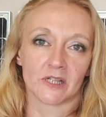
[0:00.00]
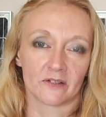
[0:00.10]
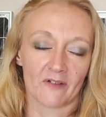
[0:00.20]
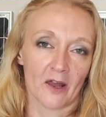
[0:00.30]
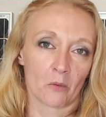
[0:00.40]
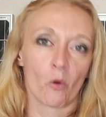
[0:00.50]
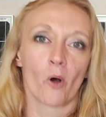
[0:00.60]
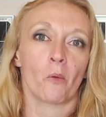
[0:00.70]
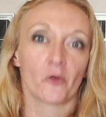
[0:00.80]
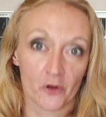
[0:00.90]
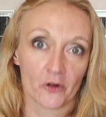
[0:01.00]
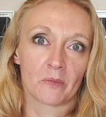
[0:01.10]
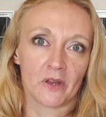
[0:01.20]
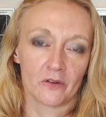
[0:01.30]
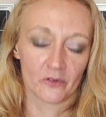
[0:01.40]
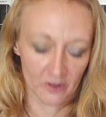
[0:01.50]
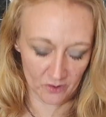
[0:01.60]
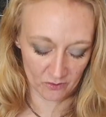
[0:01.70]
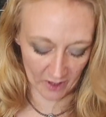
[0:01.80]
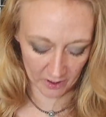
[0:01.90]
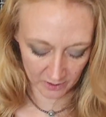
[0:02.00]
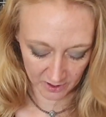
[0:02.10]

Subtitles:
in the van and what I was going to be using in the van.